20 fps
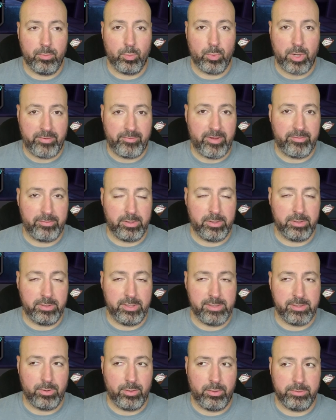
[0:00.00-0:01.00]
rank five
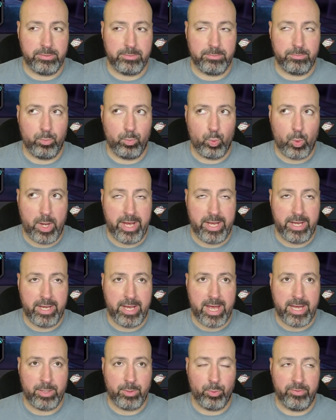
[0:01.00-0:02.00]
Hercules the whole way,
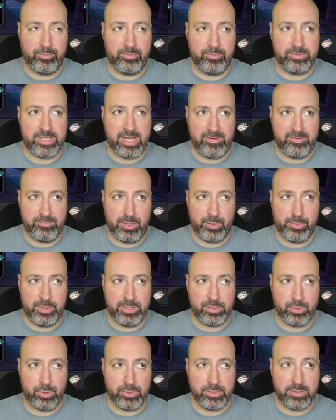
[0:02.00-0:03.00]
and it would have saved me
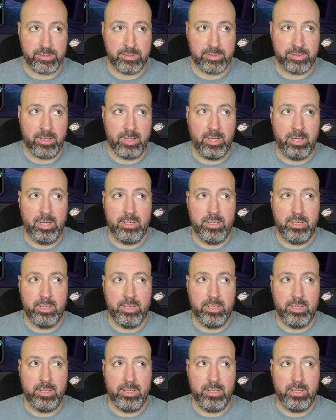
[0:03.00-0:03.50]
resources,